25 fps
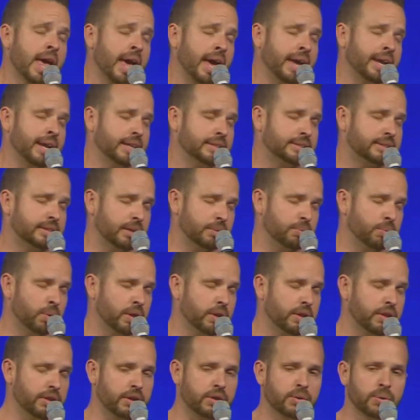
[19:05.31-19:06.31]
And I said,
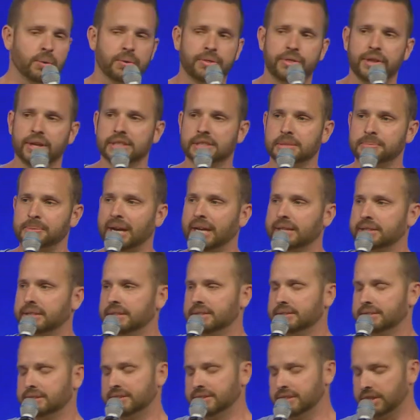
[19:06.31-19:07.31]
one of the cool things about
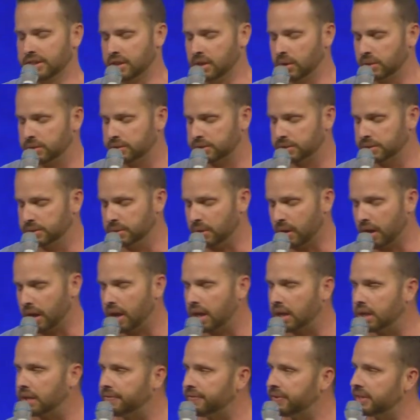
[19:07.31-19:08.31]
this is it goes through
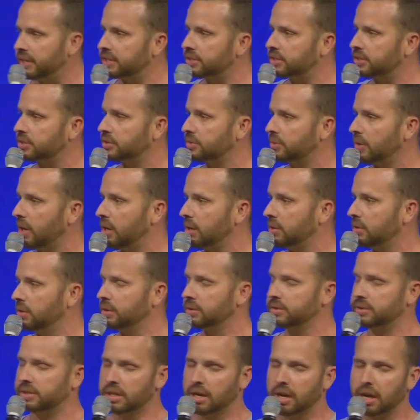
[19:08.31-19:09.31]
all of his
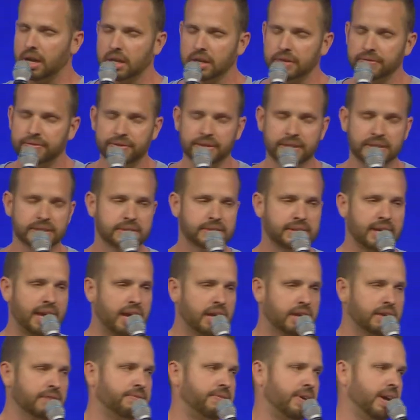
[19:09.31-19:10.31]
struggles and all of his
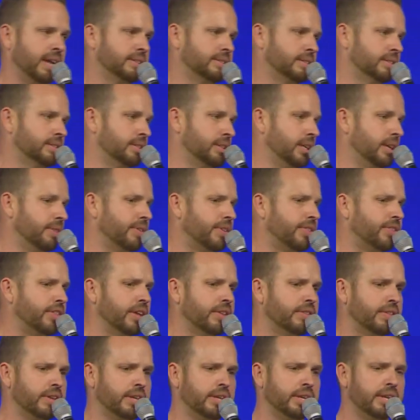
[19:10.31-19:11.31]
sacrifices and
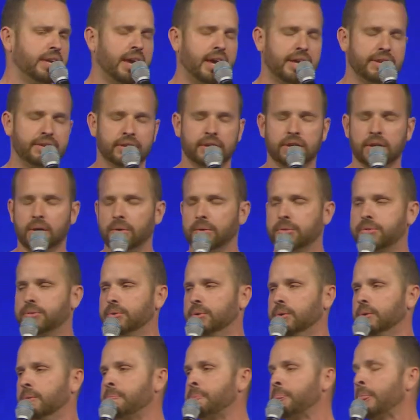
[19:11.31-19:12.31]
everything that he had to go
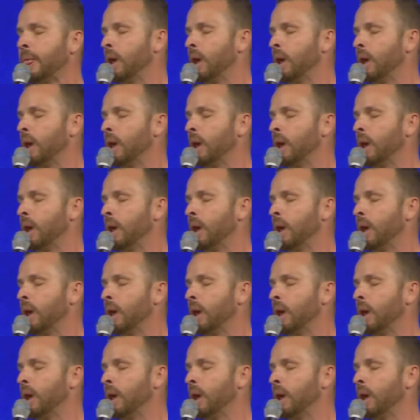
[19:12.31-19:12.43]
through